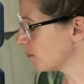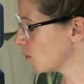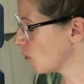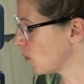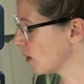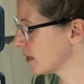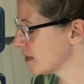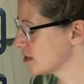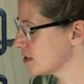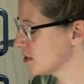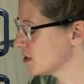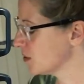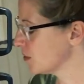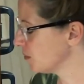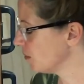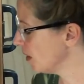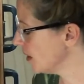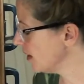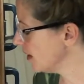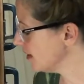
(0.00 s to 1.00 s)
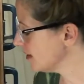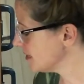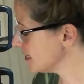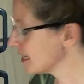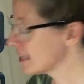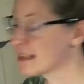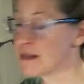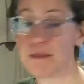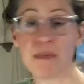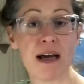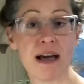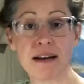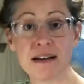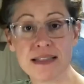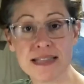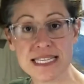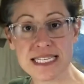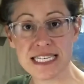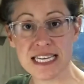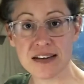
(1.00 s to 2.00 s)
I'm going to take them
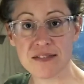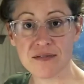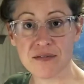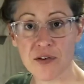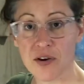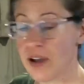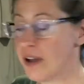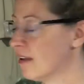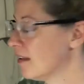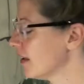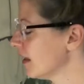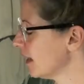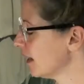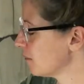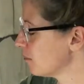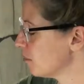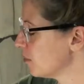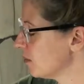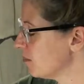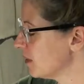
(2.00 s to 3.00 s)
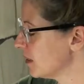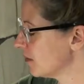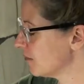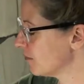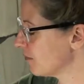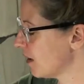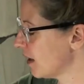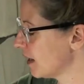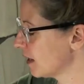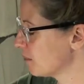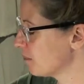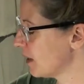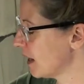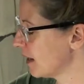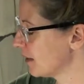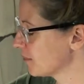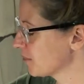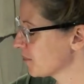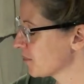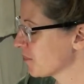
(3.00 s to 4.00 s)
out of the tin foil and put them in the frying
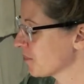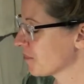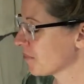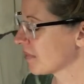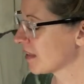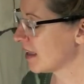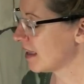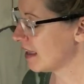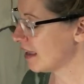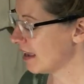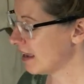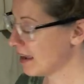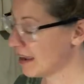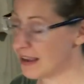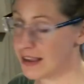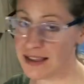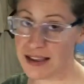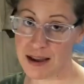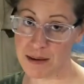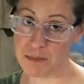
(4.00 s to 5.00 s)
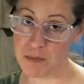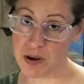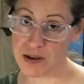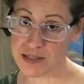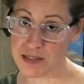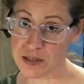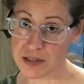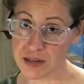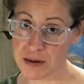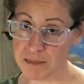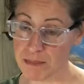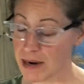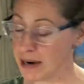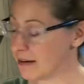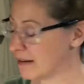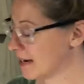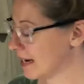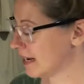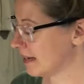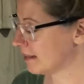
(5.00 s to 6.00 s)
pan. I'm also going to
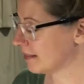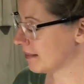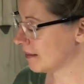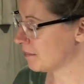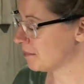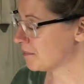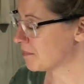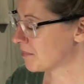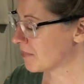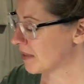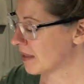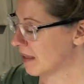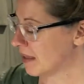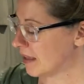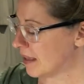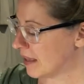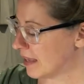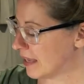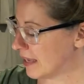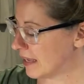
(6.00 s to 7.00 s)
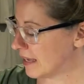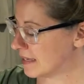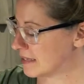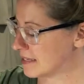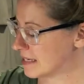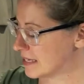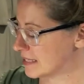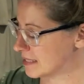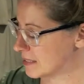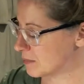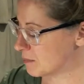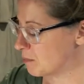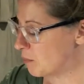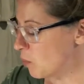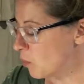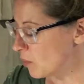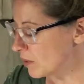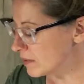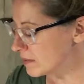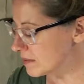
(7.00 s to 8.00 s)
marinate them, and it's
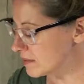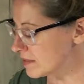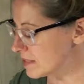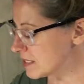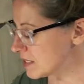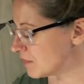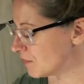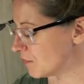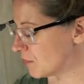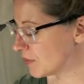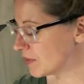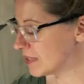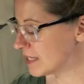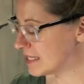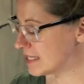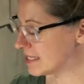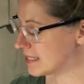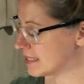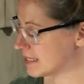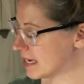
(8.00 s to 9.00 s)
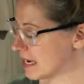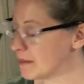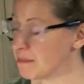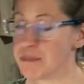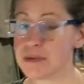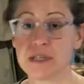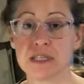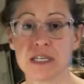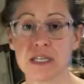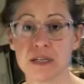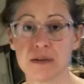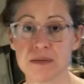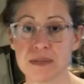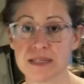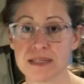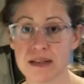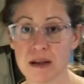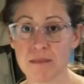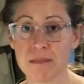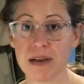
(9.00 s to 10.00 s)
important for this step to
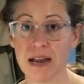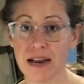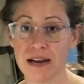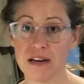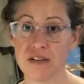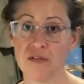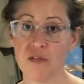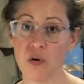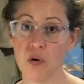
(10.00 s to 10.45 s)
use some kind